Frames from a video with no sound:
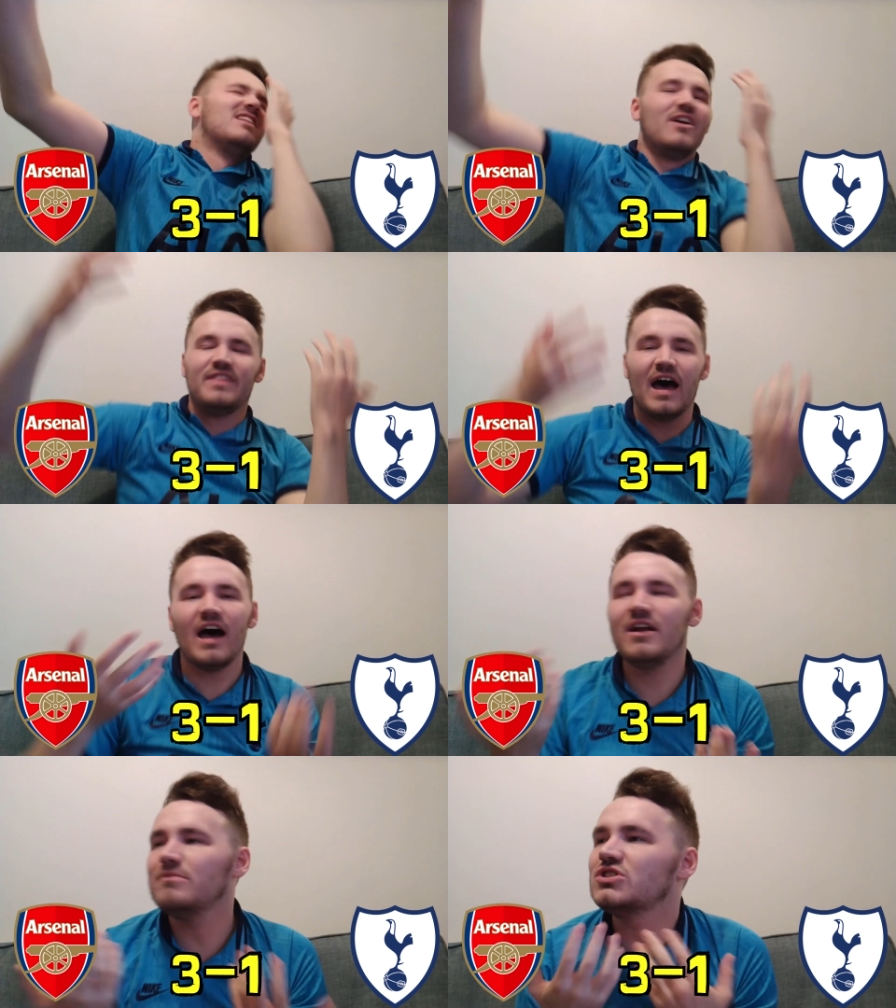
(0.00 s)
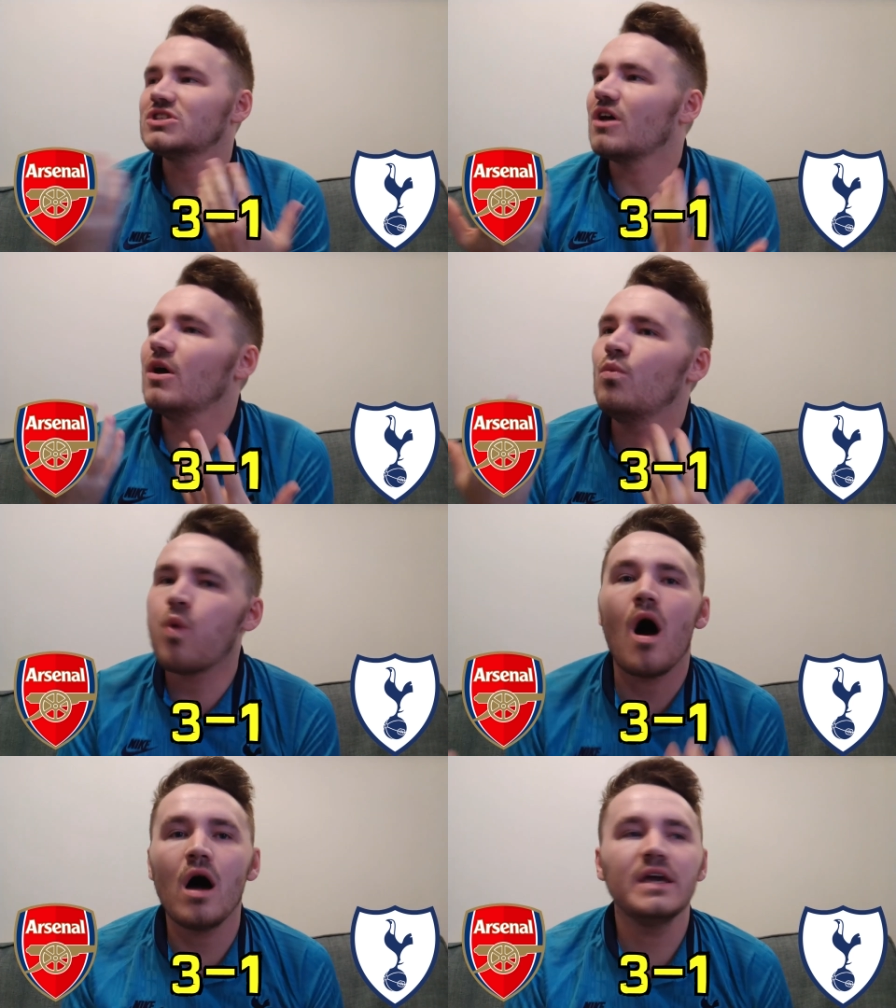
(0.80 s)
like that. And I'm just like,
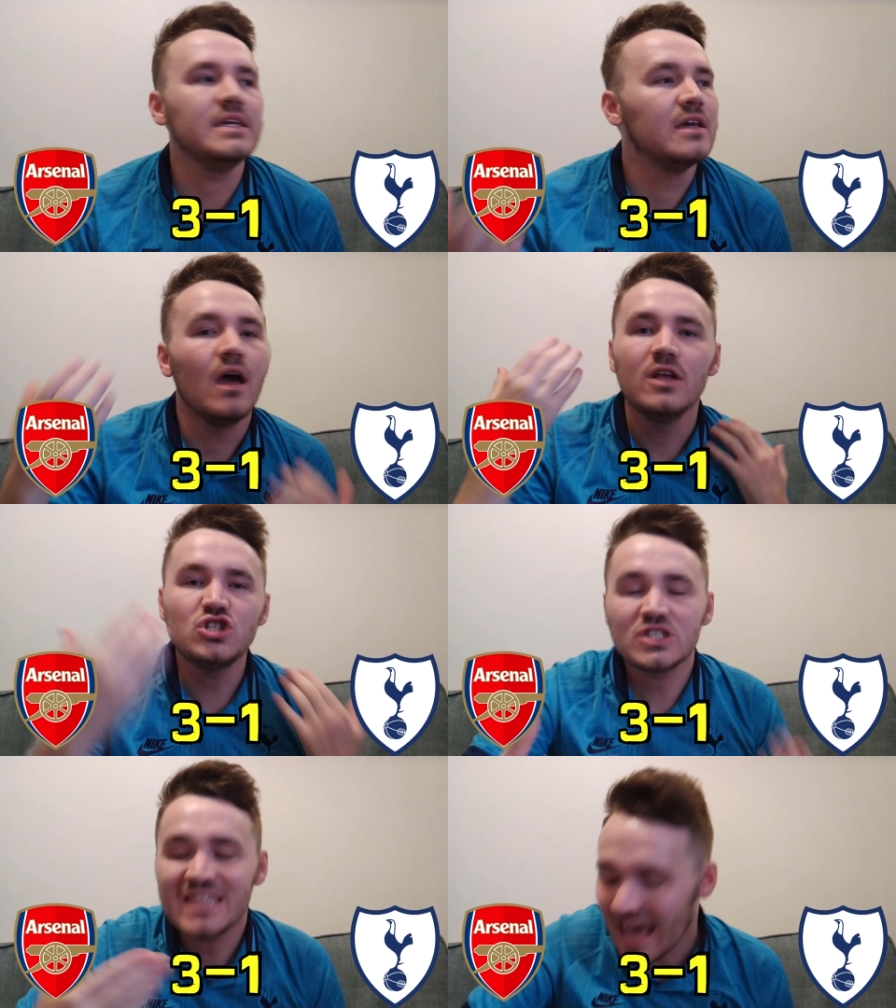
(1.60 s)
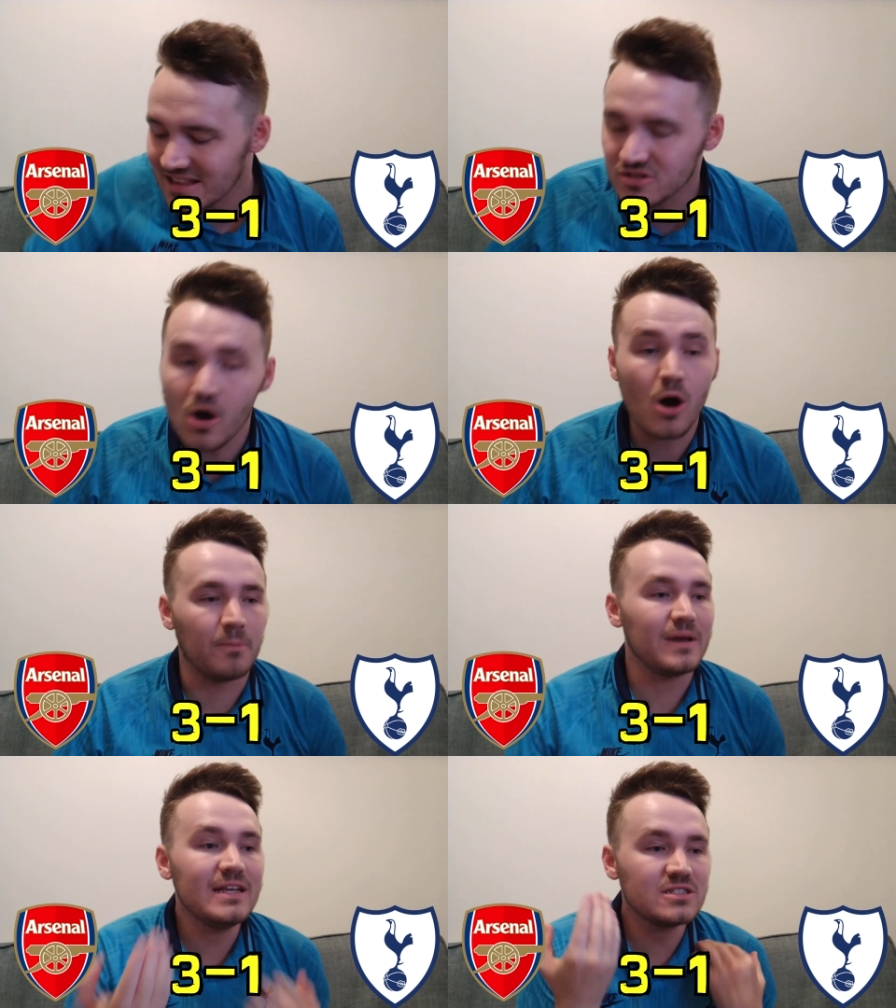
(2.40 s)
why? Just get
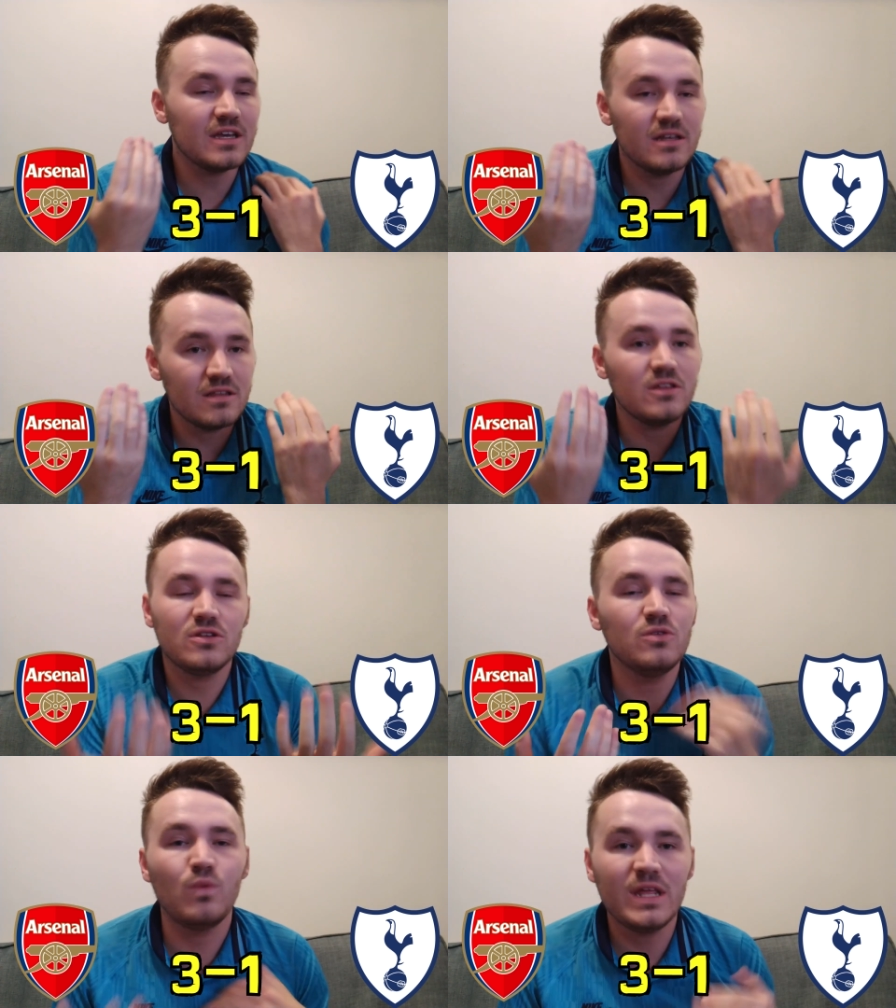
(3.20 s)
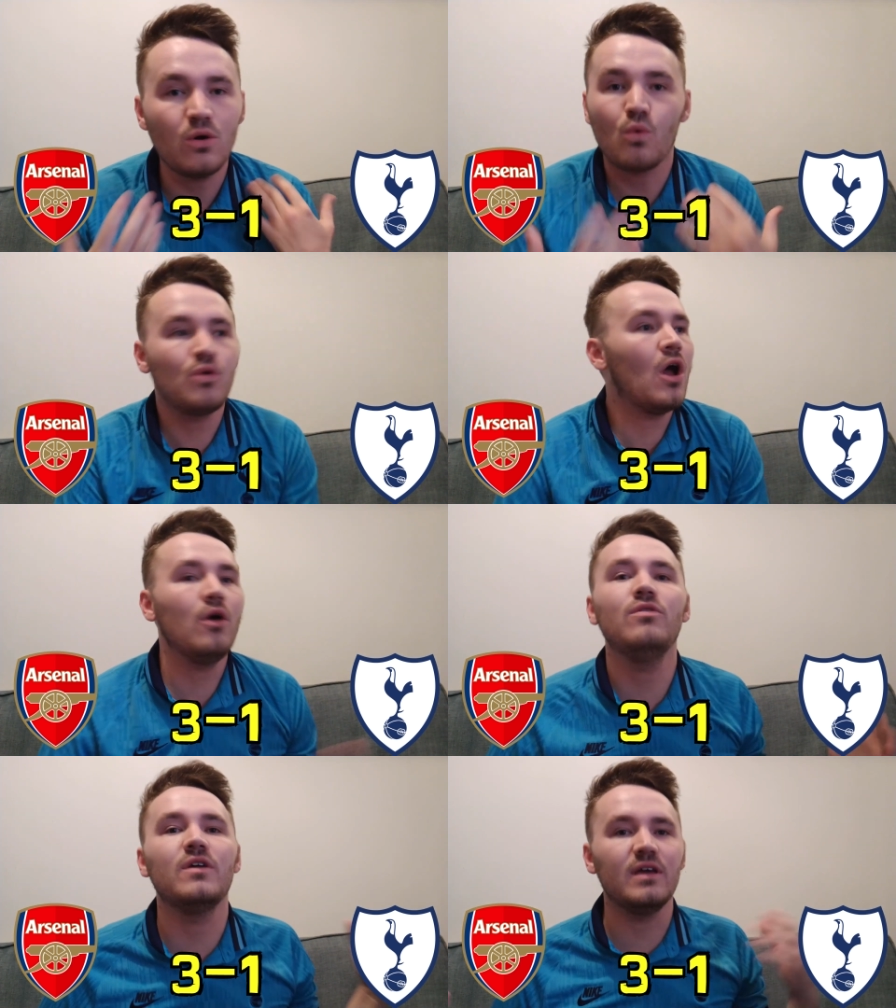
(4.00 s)
up. It's it, we all
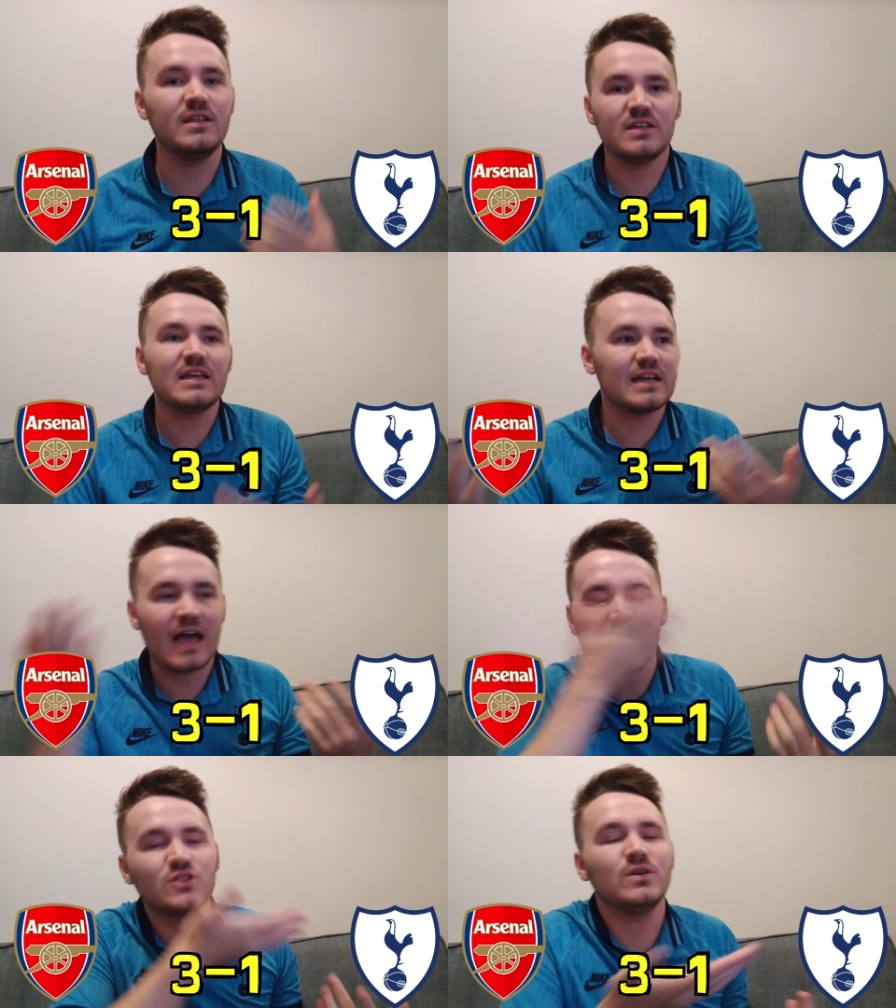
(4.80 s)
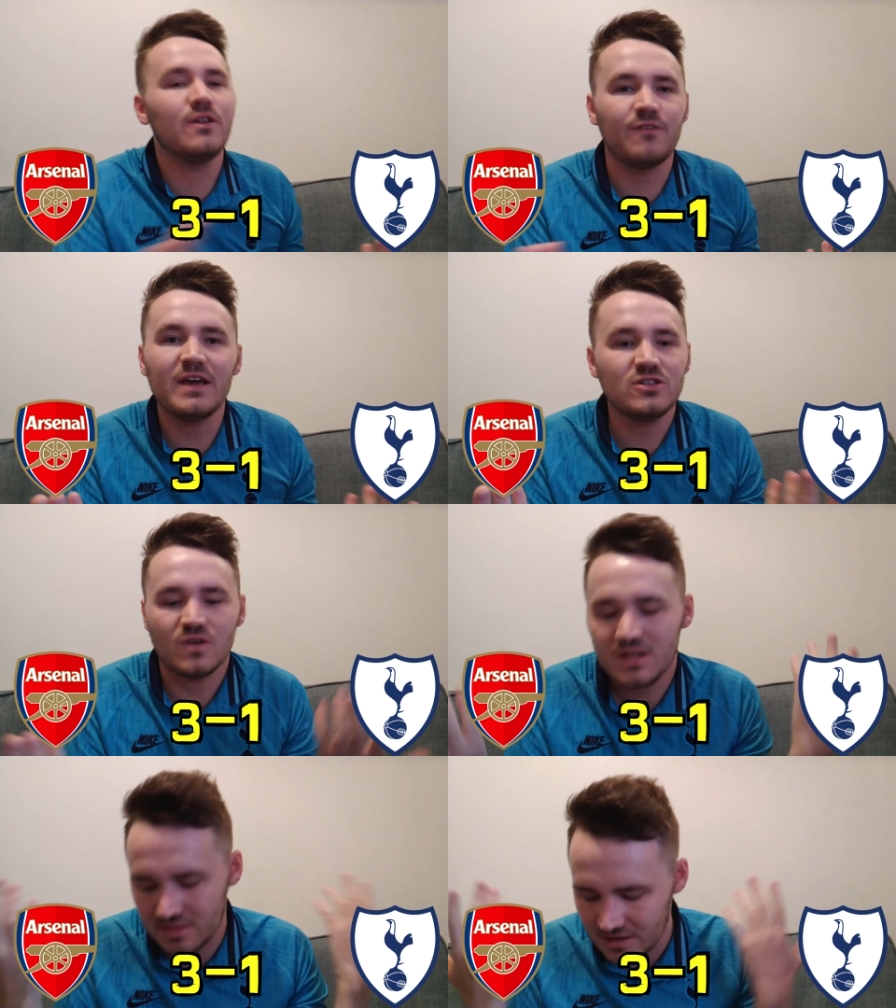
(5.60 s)
know that it didn't catch you in the face
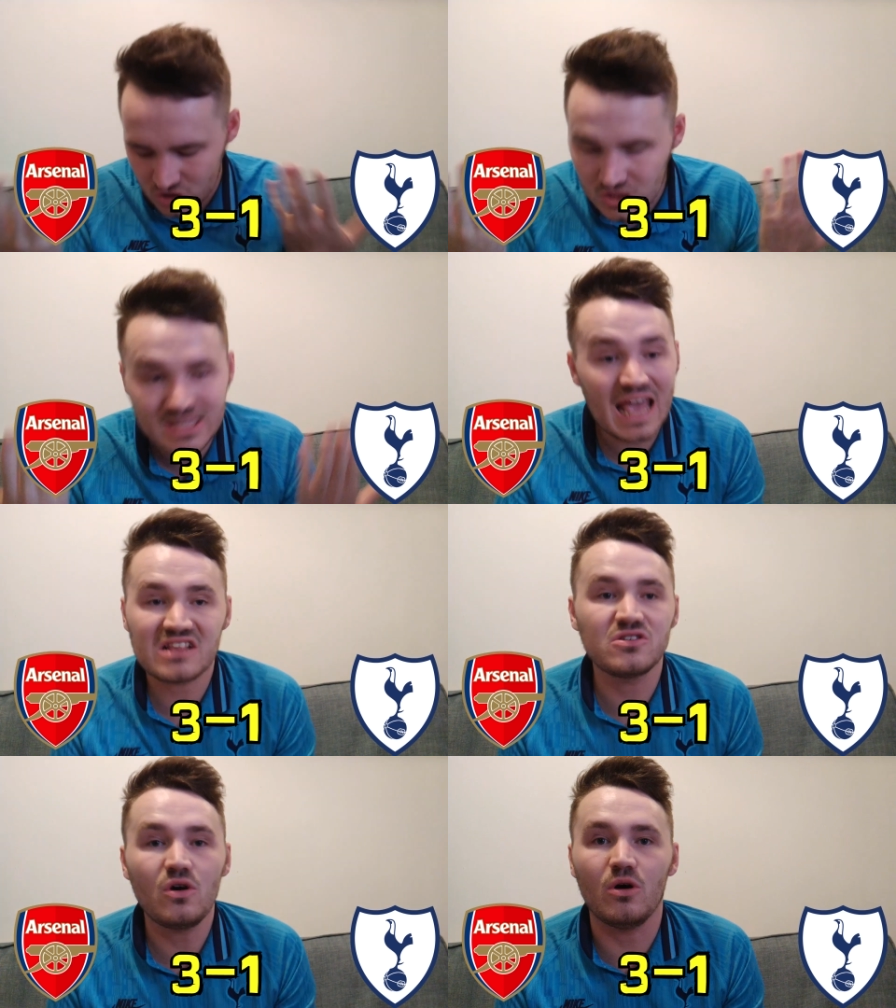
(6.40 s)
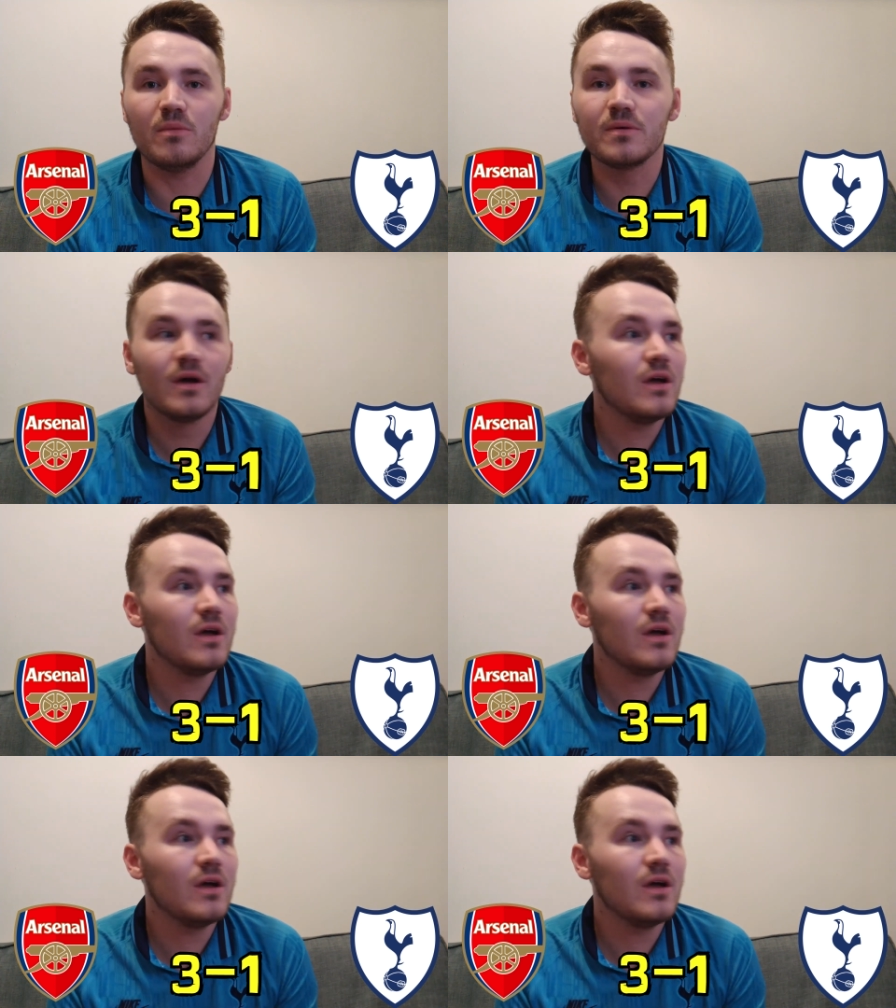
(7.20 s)
or anything. Just get up.